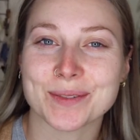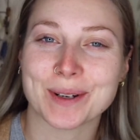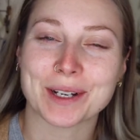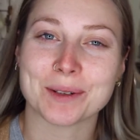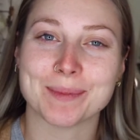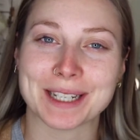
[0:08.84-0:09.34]

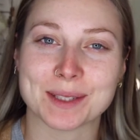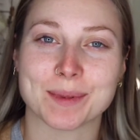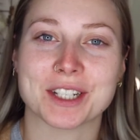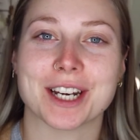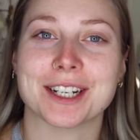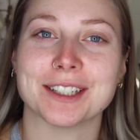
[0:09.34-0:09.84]
welcome back to
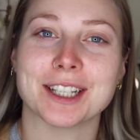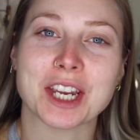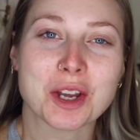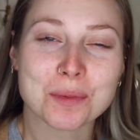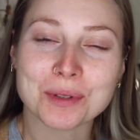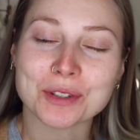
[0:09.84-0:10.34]
my channel. I
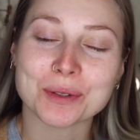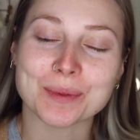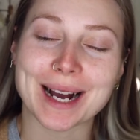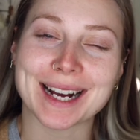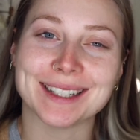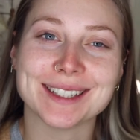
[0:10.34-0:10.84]
hope you're all
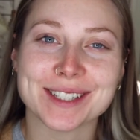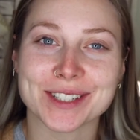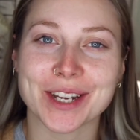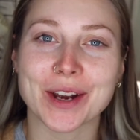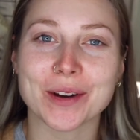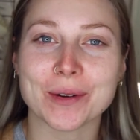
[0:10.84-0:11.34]
well.
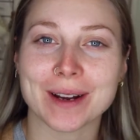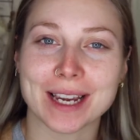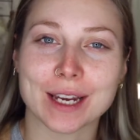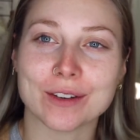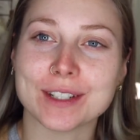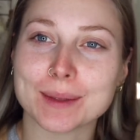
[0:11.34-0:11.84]
So
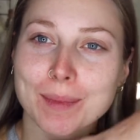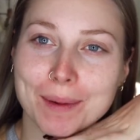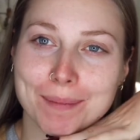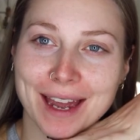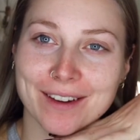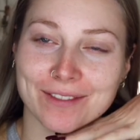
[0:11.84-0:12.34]
here is my
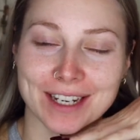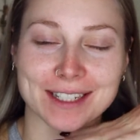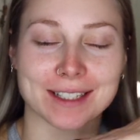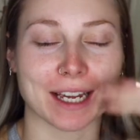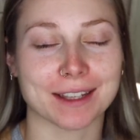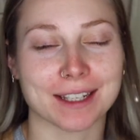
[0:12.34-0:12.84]
bare
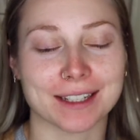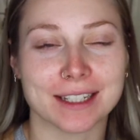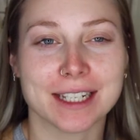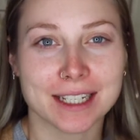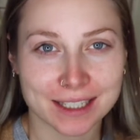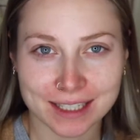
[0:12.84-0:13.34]
face. I
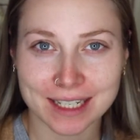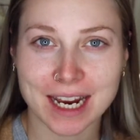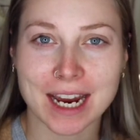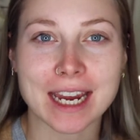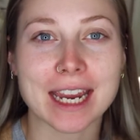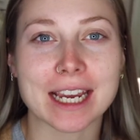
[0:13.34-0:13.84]
think
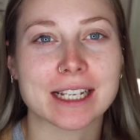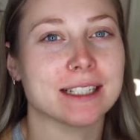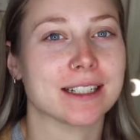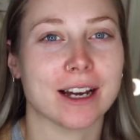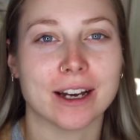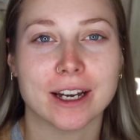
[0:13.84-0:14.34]
today is
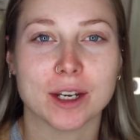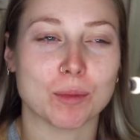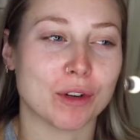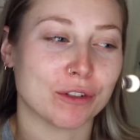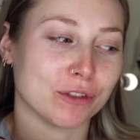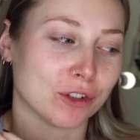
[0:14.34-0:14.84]

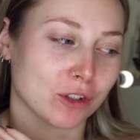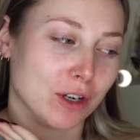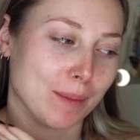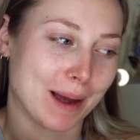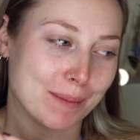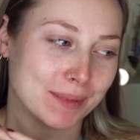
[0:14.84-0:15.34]
time
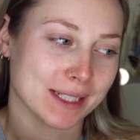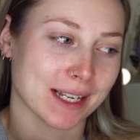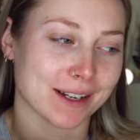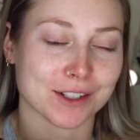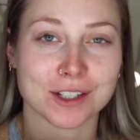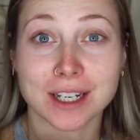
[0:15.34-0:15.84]
for pamper
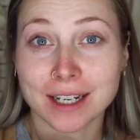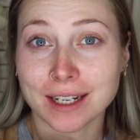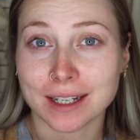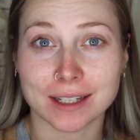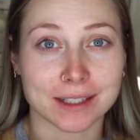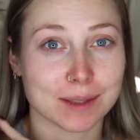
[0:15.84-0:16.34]
sesh.
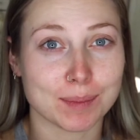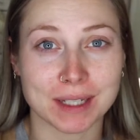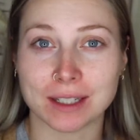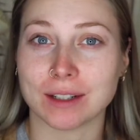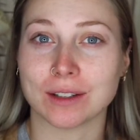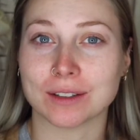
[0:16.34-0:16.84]
It's
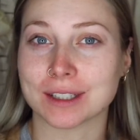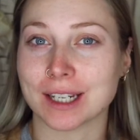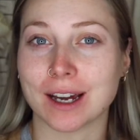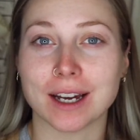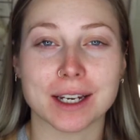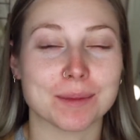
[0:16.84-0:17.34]
been a long
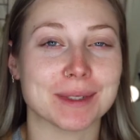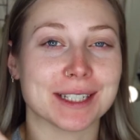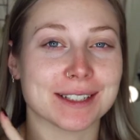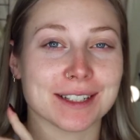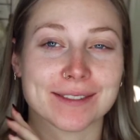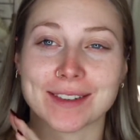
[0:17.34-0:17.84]
time
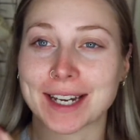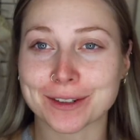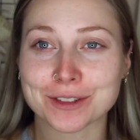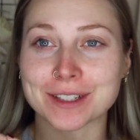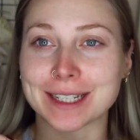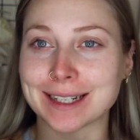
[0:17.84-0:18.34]
since I've
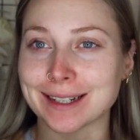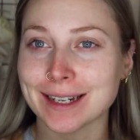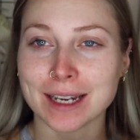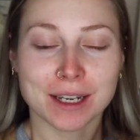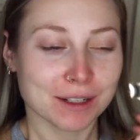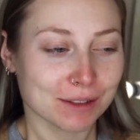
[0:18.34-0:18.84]
actually